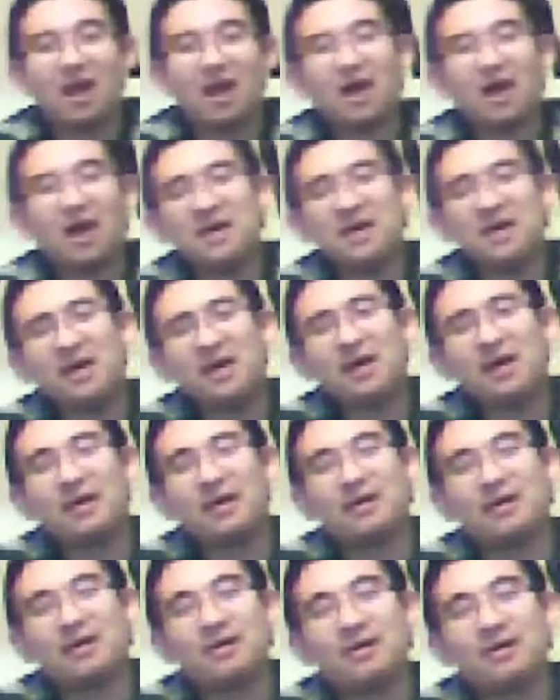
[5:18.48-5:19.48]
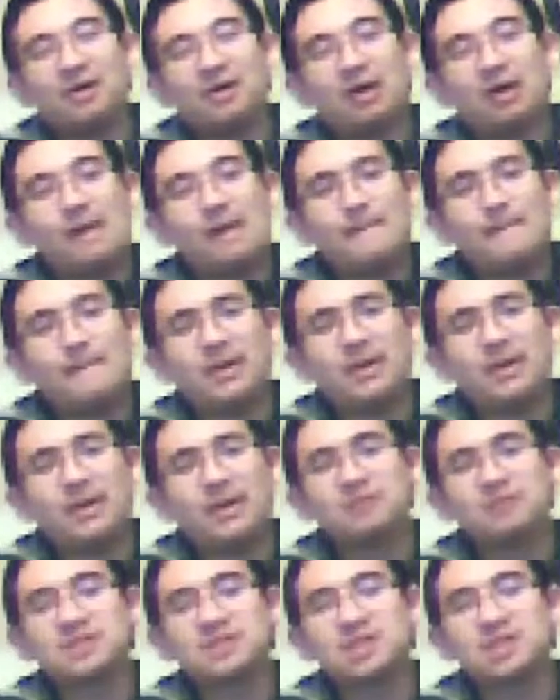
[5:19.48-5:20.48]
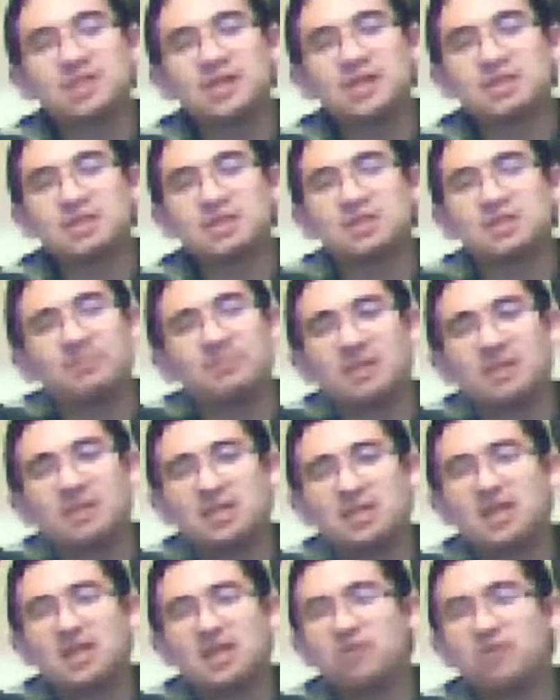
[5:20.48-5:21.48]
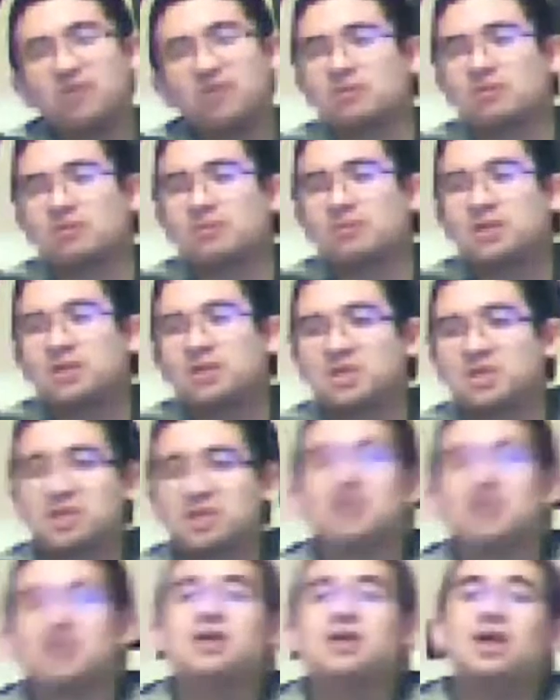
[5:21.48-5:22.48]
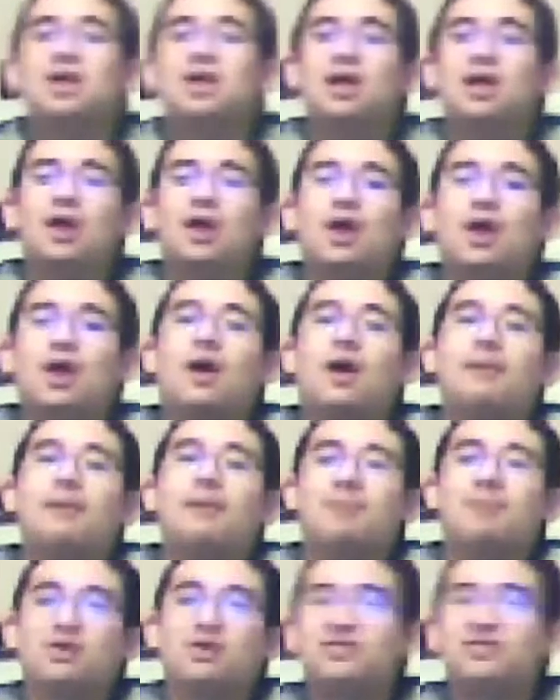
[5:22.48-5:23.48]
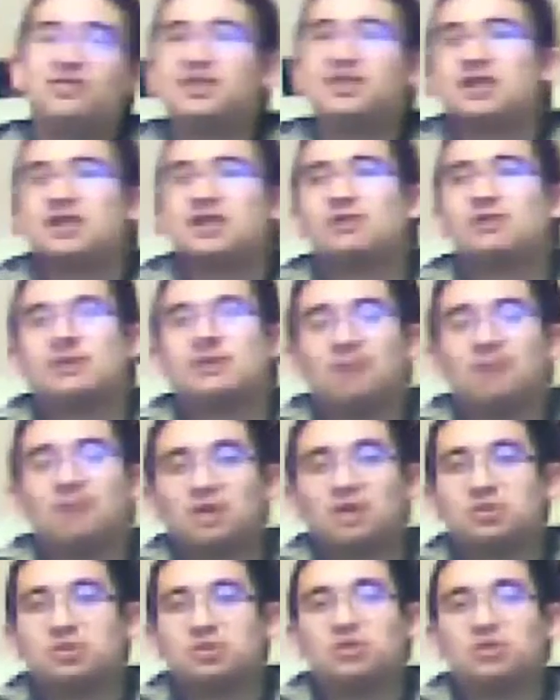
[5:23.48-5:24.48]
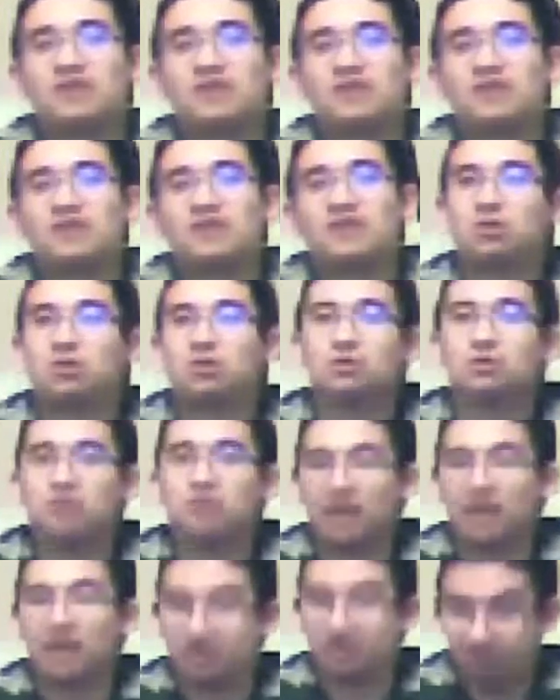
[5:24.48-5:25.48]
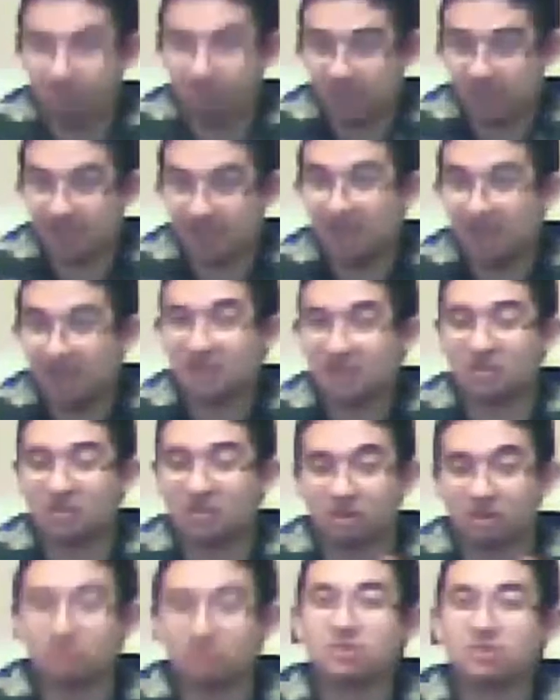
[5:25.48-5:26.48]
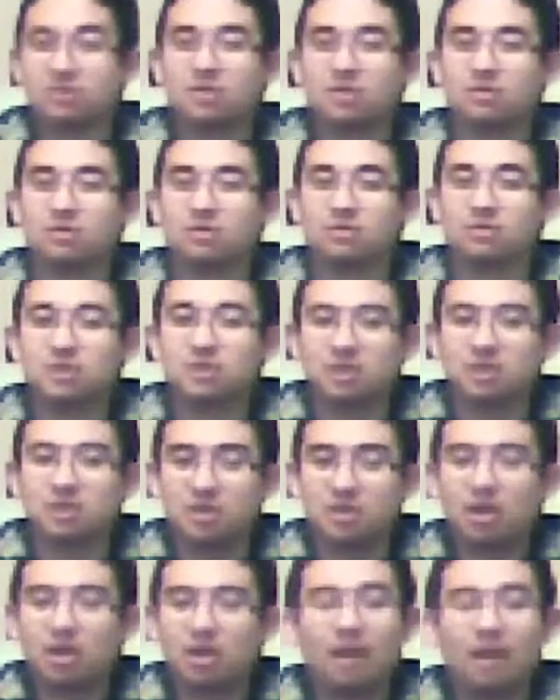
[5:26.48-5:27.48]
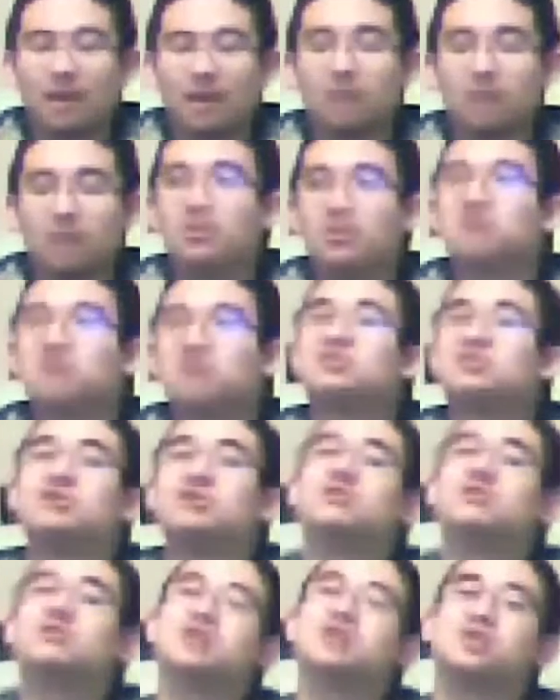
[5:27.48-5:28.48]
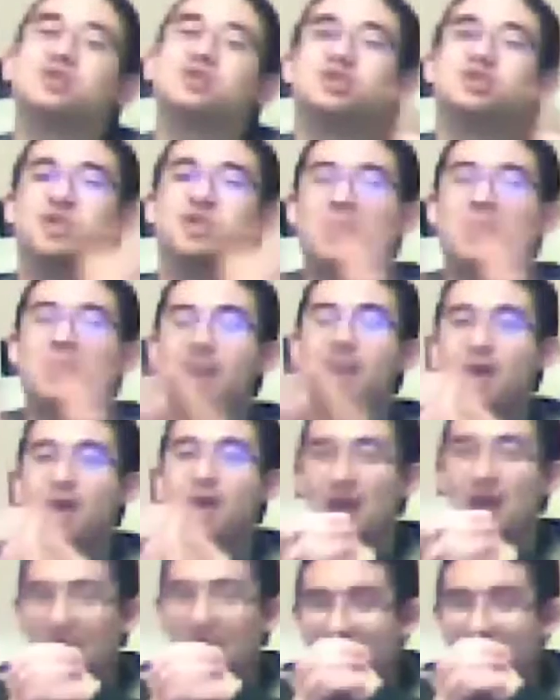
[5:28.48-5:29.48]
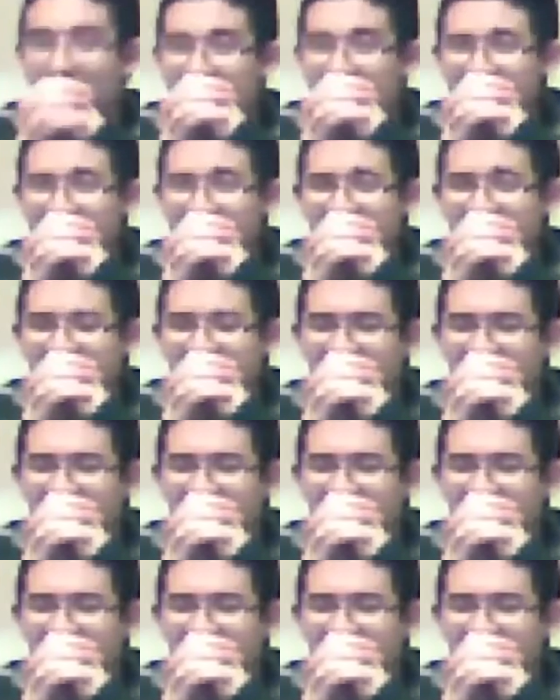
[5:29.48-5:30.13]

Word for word: I don't know. Um, when it comes to this, it's a bit different because there's a um, both Nintendo and Microsoft have co- like dedicated consoles, um, home consoles, I should say, and